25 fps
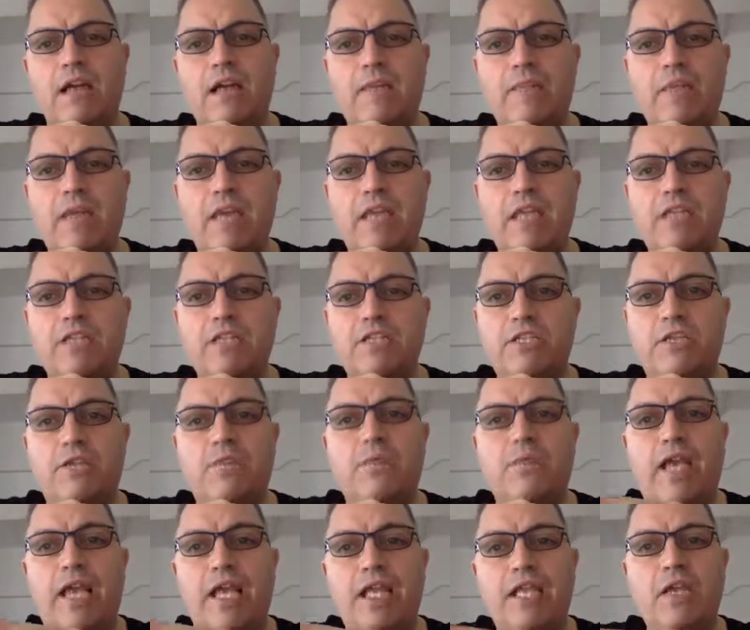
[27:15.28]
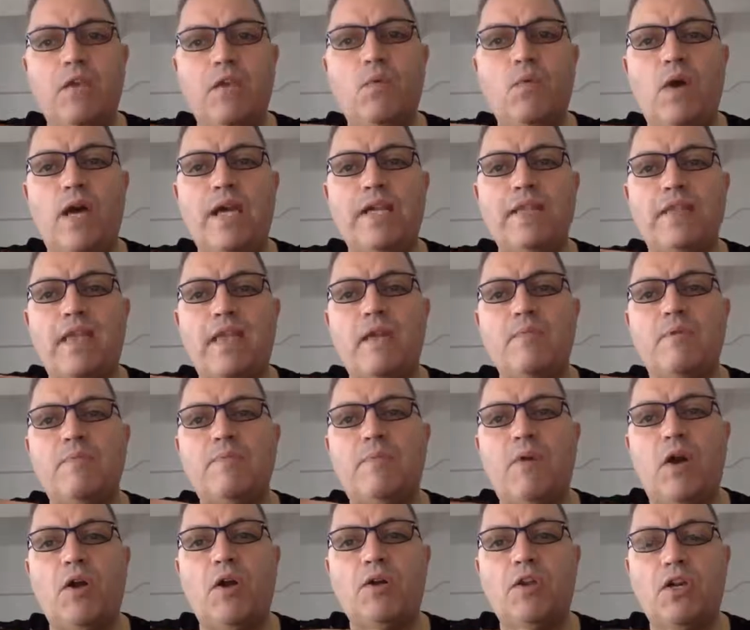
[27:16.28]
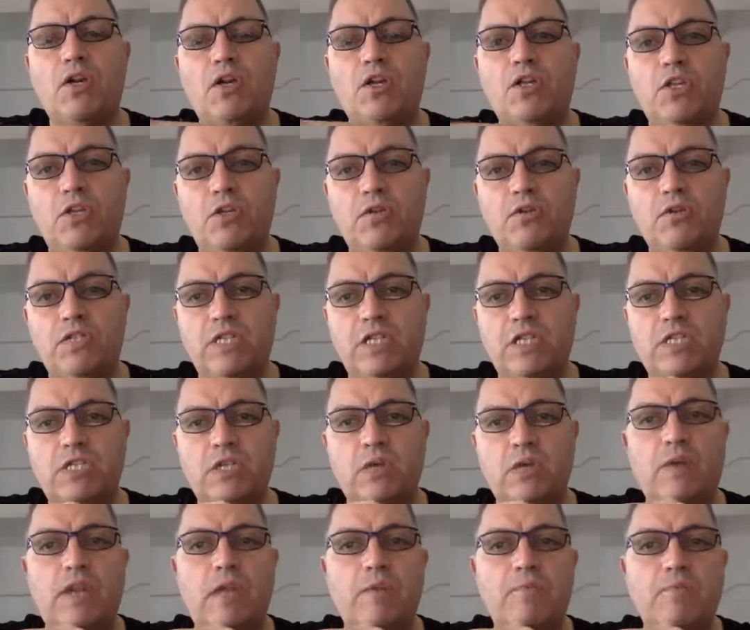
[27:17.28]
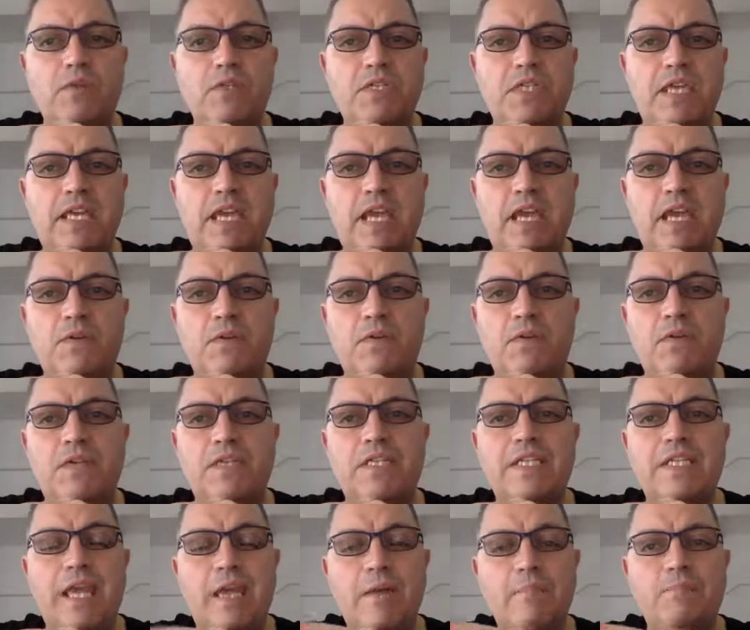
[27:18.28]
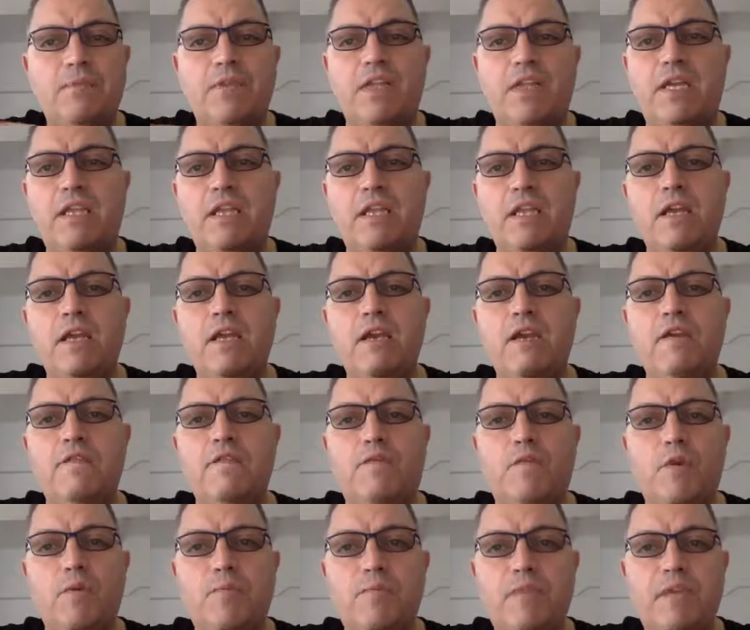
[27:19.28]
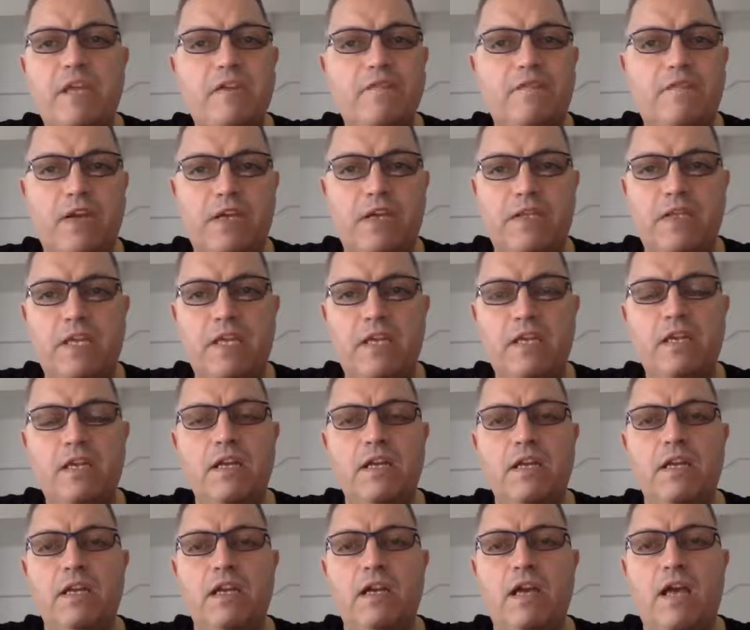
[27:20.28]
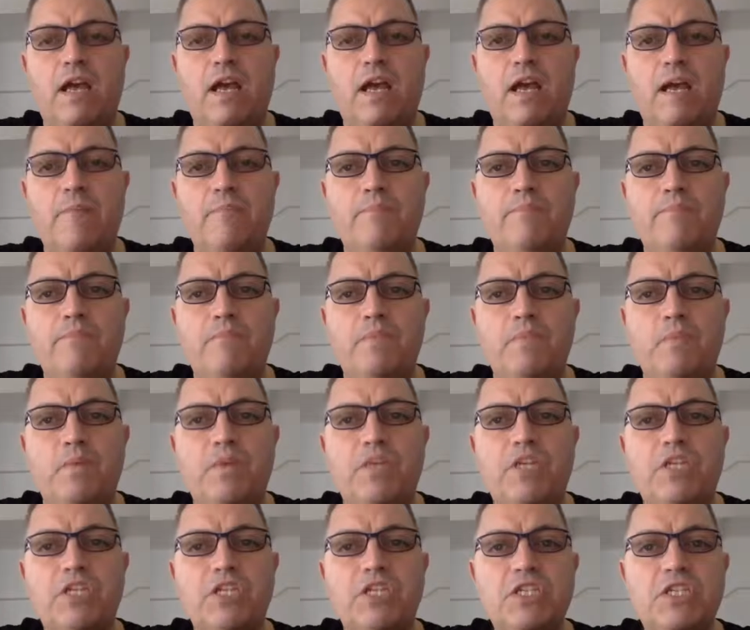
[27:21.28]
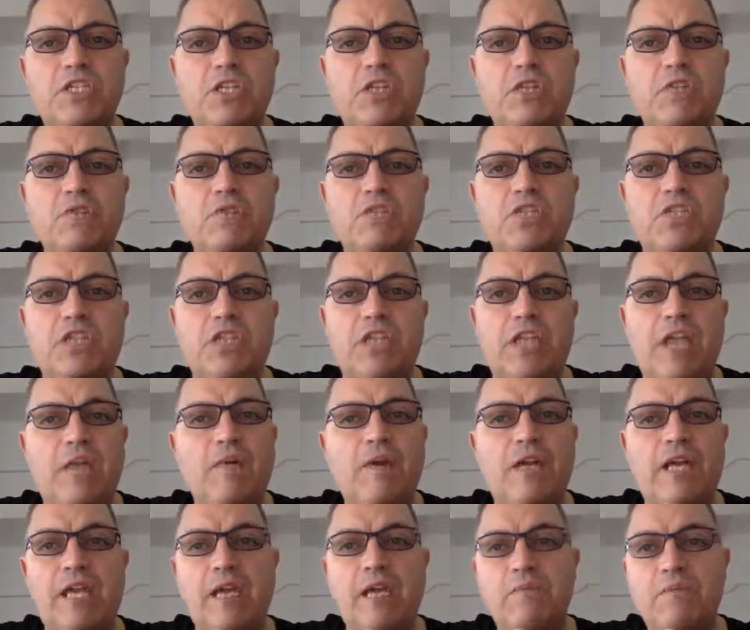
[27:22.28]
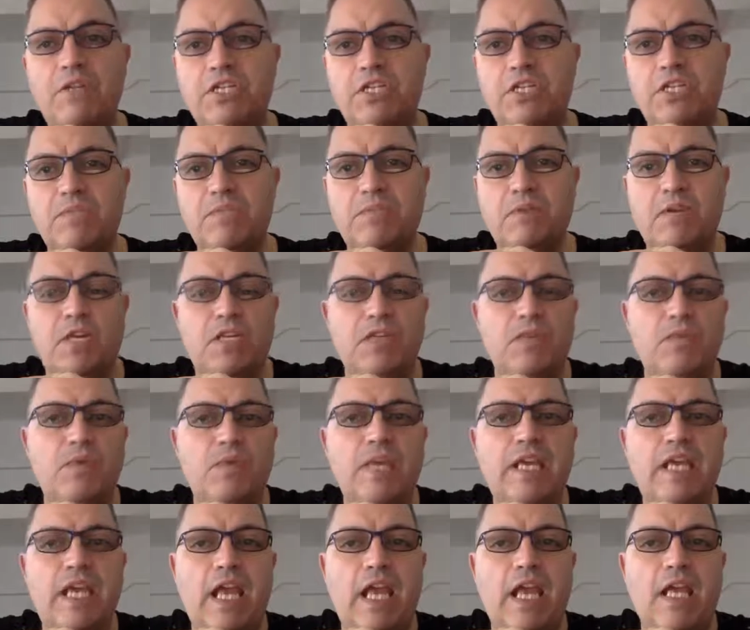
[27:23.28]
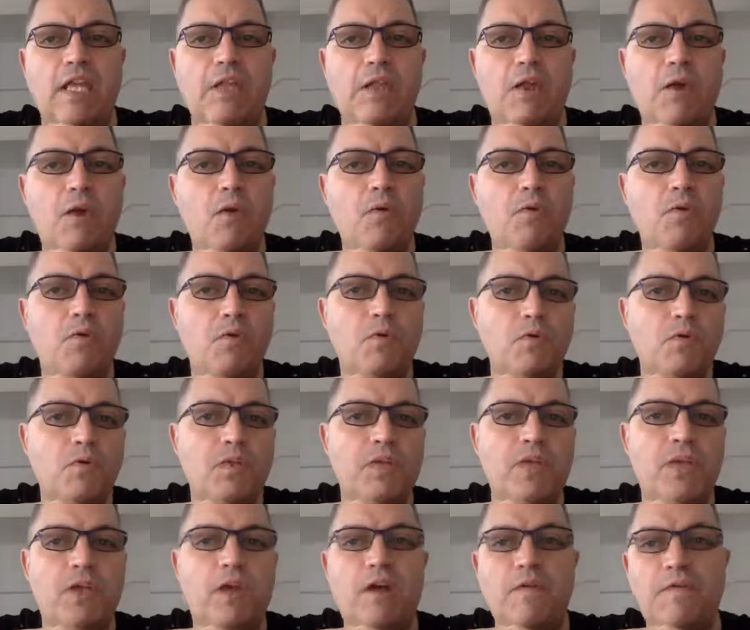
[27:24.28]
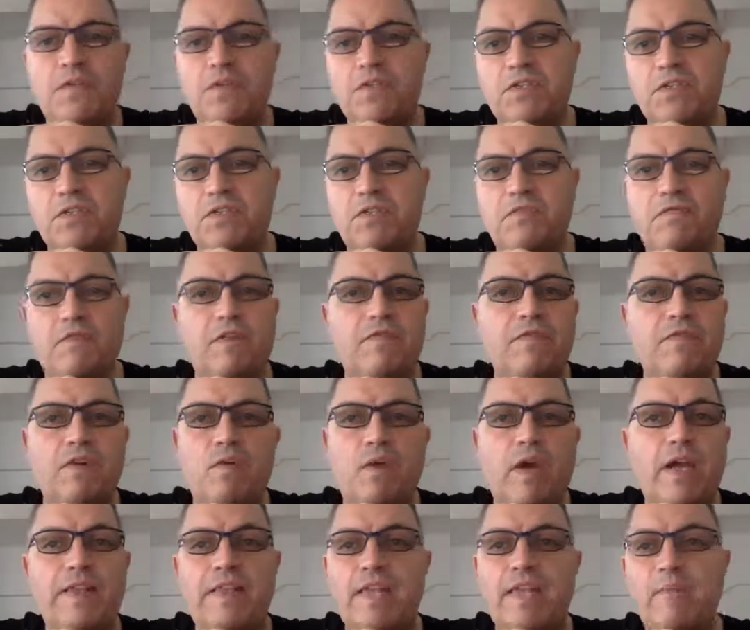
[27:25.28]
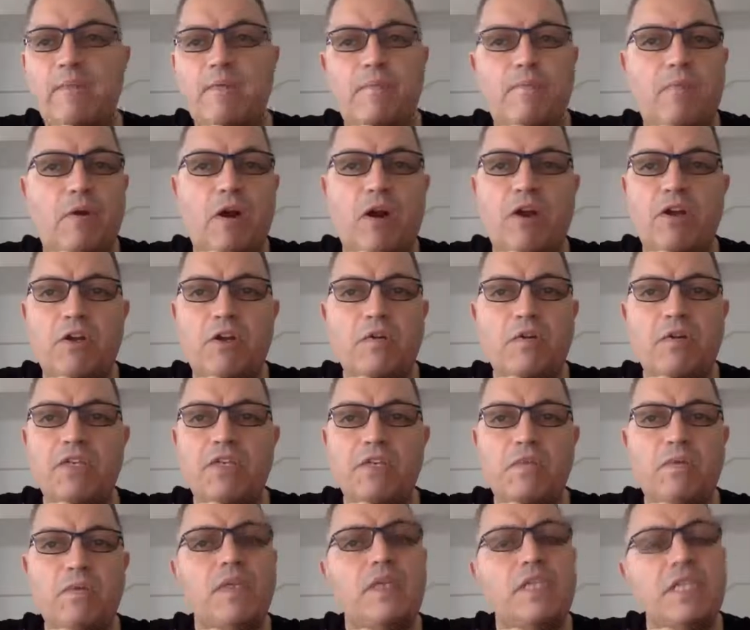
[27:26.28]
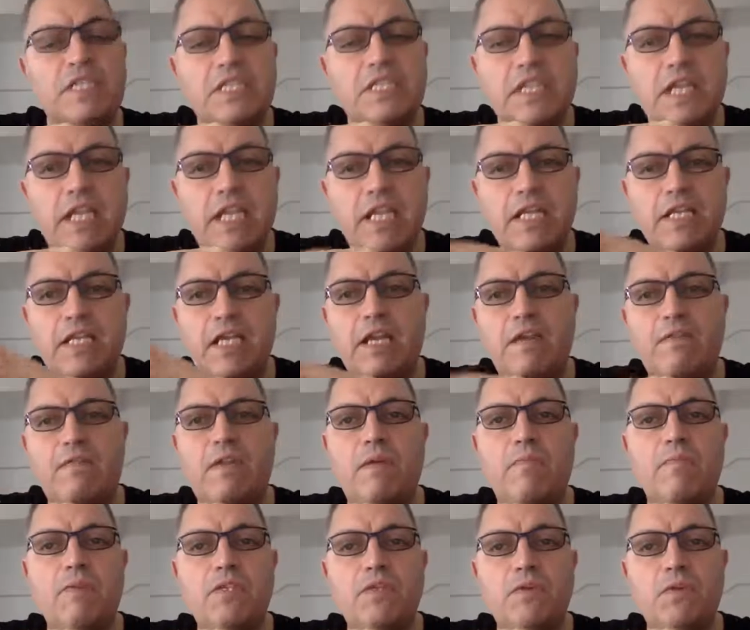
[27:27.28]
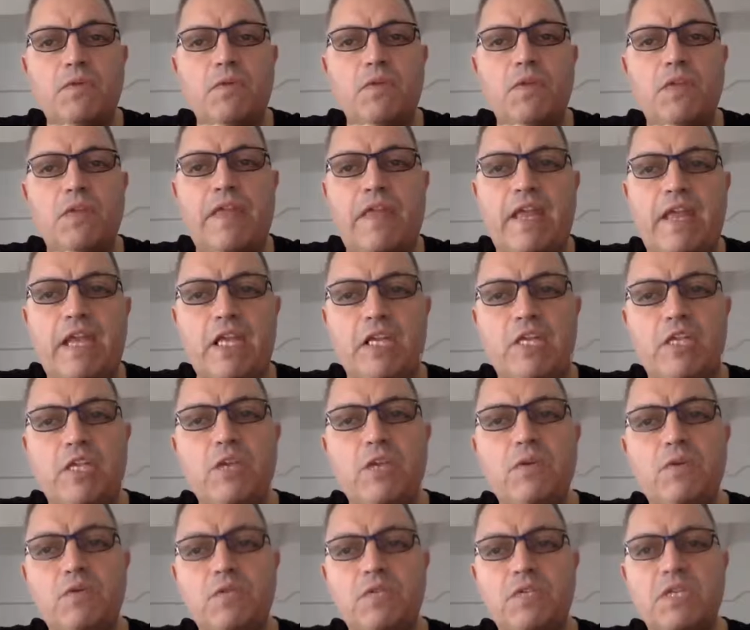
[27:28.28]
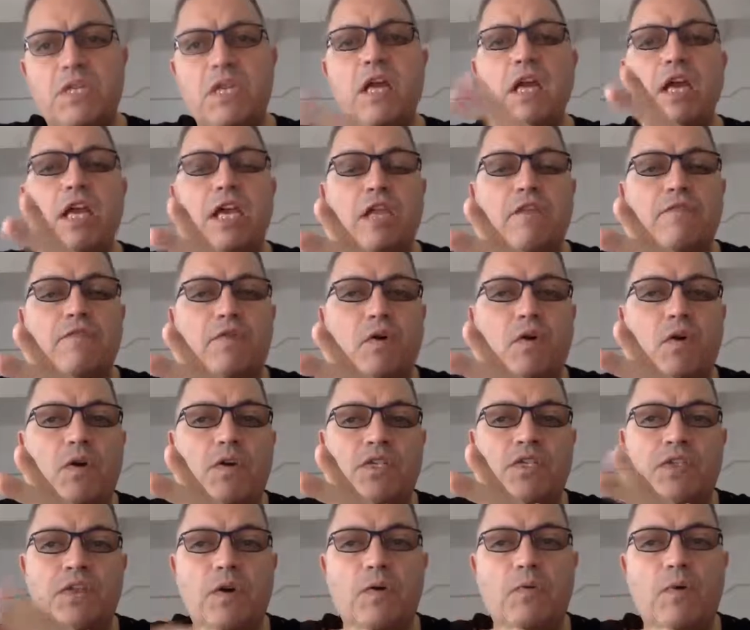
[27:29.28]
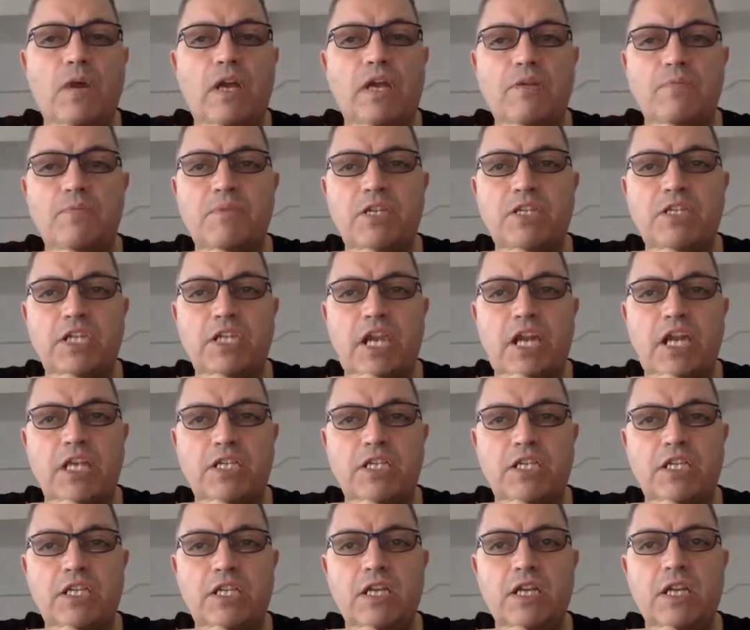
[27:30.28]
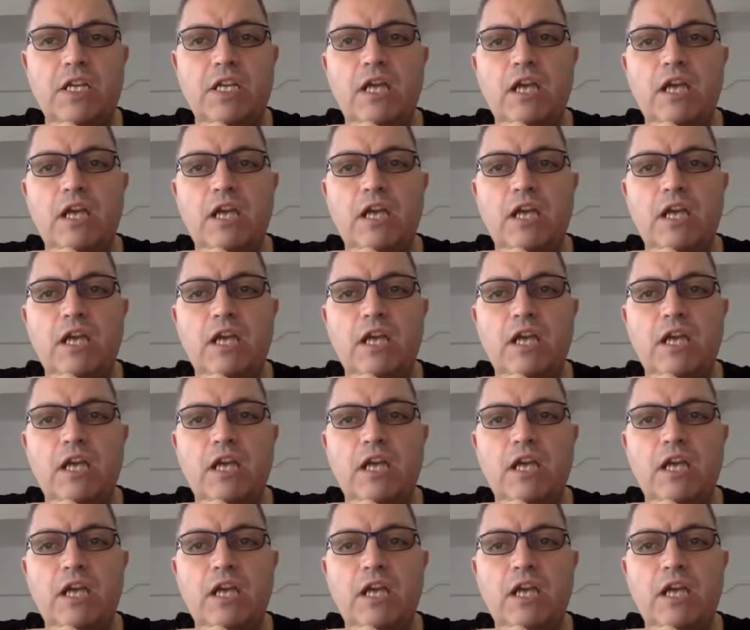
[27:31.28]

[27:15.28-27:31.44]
I made it so any white label partner could use it. So when I put together the template for peak funding, um, we just use generic images because we can't know who the offices of every white label partner is. We just needed to give them a tool that they can use. And of course, they're welcome to change it.